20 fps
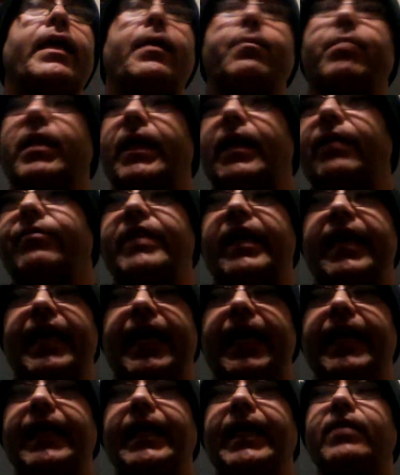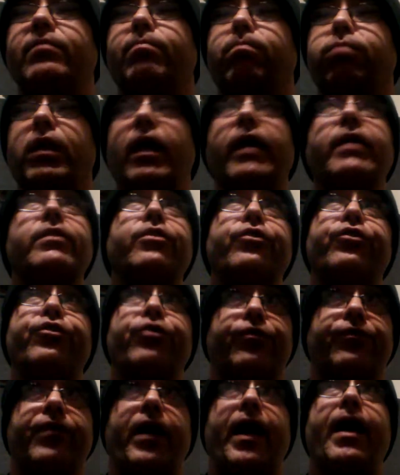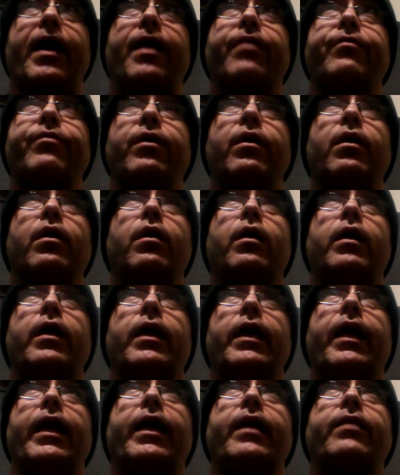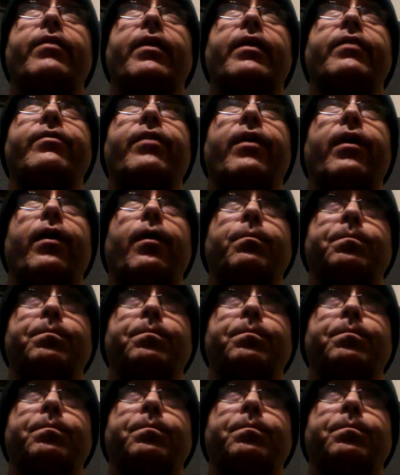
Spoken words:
he believes that he needs blood to survive, and that